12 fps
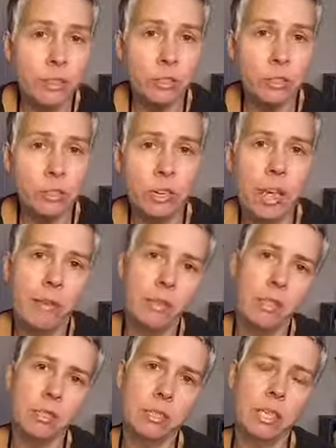surgery,
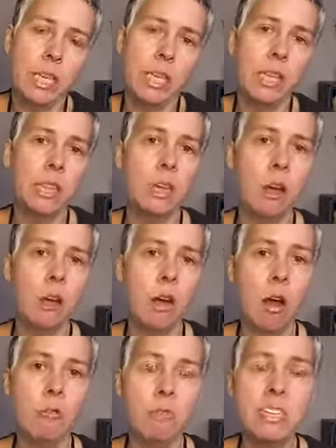obviously, there
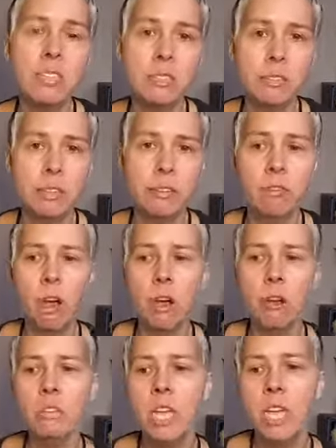are risks
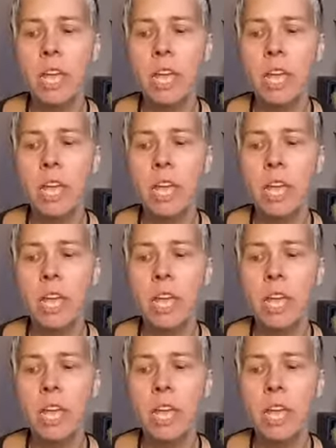involved.